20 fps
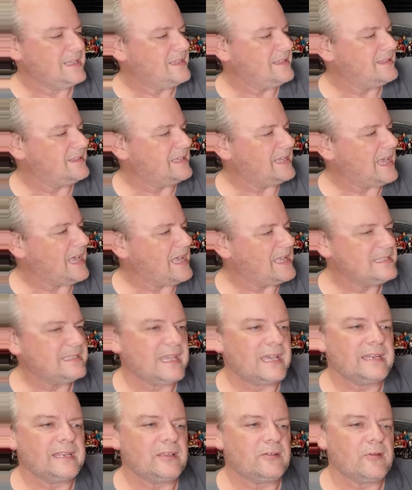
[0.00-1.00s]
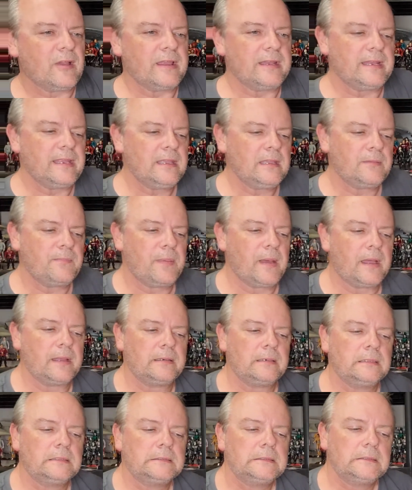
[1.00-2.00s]
The cards aren't in great nick, but
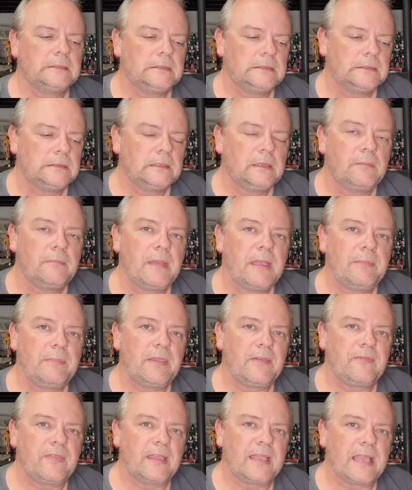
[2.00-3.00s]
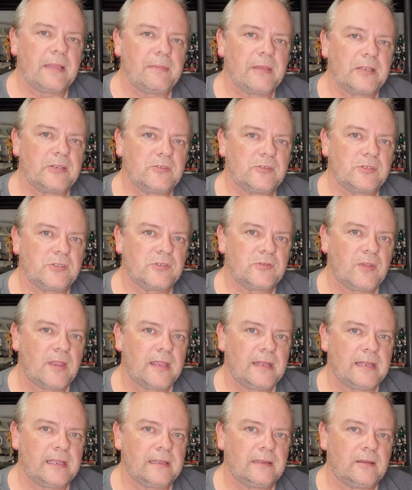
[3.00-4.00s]
maybe if they come out to
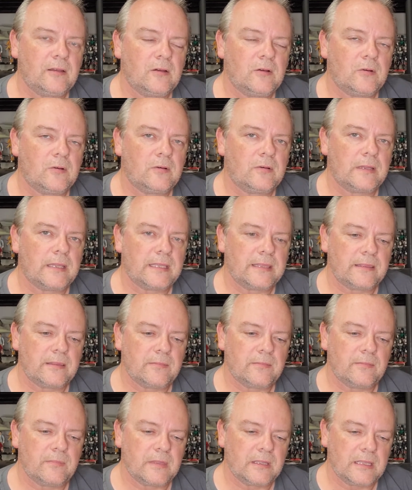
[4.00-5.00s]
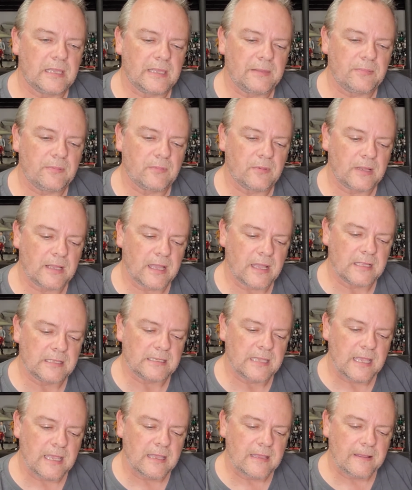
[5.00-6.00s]
Australia, I'll get them and keep them on cards.
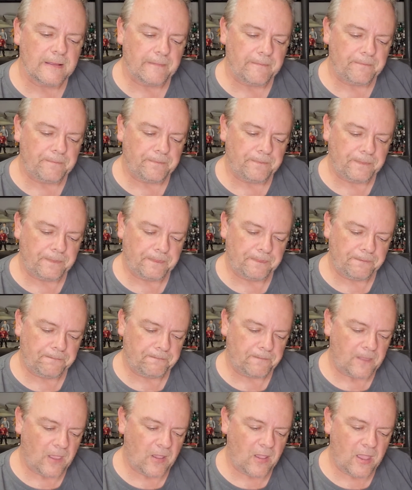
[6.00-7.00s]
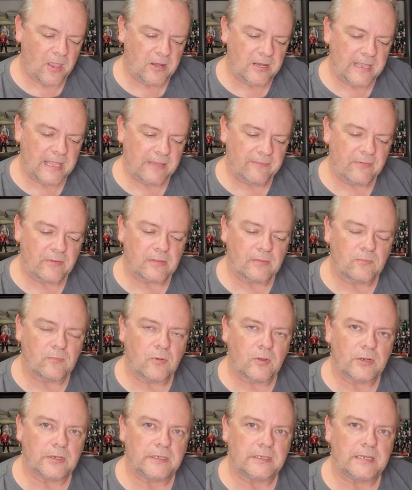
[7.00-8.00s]
I only ever
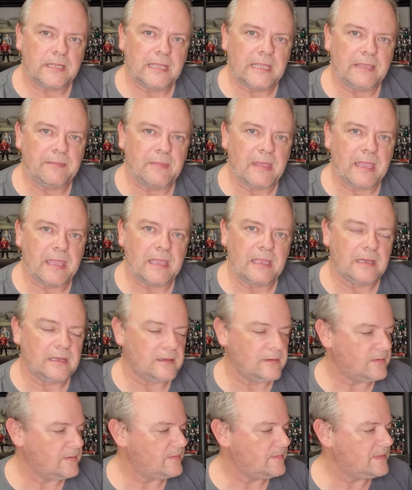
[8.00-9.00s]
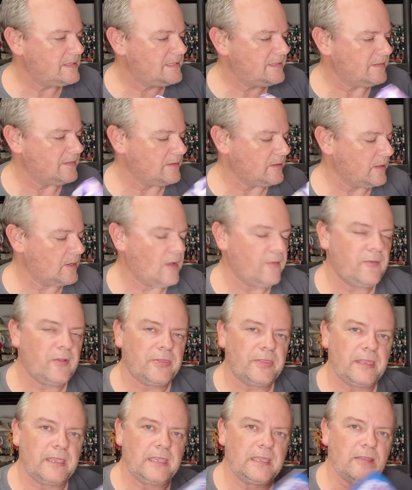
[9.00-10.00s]
wanted He-Man, I've
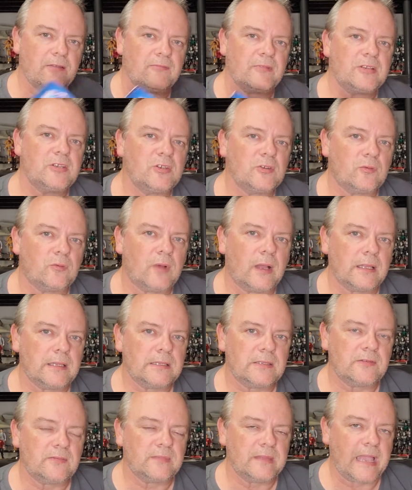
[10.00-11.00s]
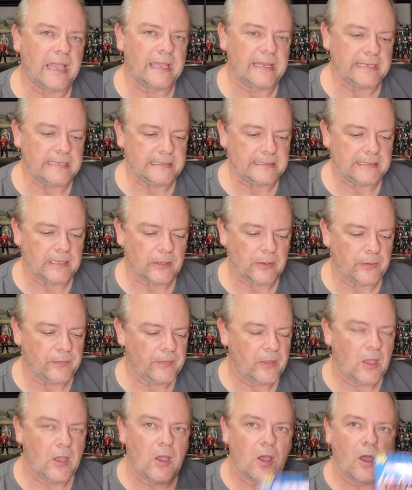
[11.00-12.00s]
got the original ones from the 80s, so
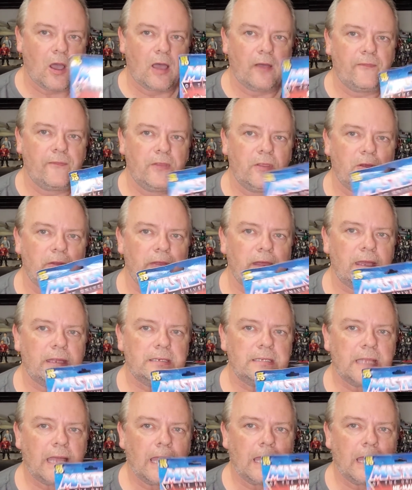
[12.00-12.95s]
I feel that